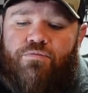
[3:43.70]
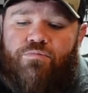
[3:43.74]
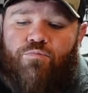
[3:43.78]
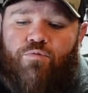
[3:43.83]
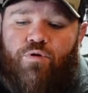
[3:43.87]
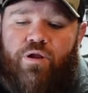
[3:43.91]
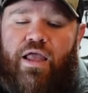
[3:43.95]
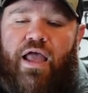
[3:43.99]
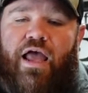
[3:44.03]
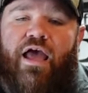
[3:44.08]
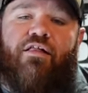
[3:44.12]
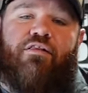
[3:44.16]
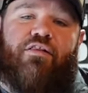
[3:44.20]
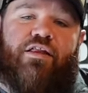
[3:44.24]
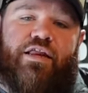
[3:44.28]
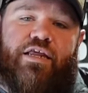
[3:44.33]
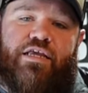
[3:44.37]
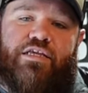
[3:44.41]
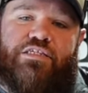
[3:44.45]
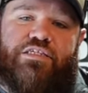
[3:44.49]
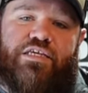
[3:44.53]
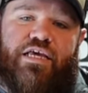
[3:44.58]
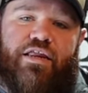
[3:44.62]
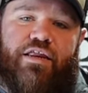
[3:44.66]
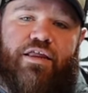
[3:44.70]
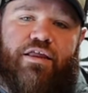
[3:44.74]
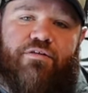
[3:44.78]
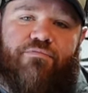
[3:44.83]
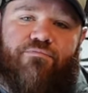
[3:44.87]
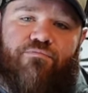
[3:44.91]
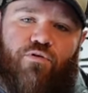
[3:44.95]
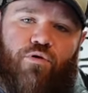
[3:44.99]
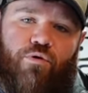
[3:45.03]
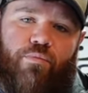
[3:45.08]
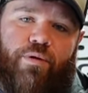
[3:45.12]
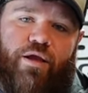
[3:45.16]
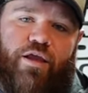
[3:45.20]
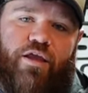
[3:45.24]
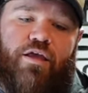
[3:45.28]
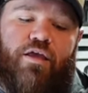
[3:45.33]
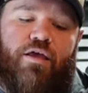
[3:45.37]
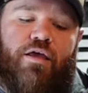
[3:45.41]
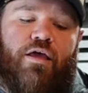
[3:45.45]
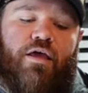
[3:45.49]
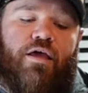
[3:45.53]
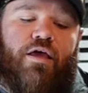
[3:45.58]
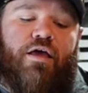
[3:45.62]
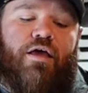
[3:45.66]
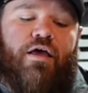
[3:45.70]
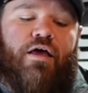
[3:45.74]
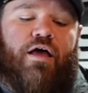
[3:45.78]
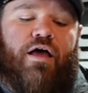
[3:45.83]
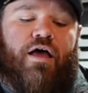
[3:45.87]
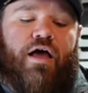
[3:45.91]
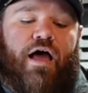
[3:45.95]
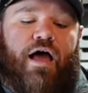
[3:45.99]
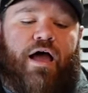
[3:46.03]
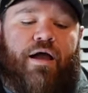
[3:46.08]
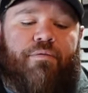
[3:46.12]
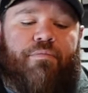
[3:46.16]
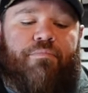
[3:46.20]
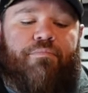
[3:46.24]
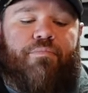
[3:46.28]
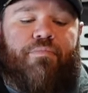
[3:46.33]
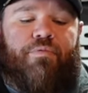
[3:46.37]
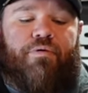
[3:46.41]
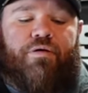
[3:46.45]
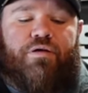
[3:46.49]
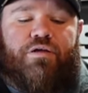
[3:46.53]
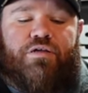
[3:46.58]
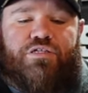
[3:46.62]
reality set in for me. I'm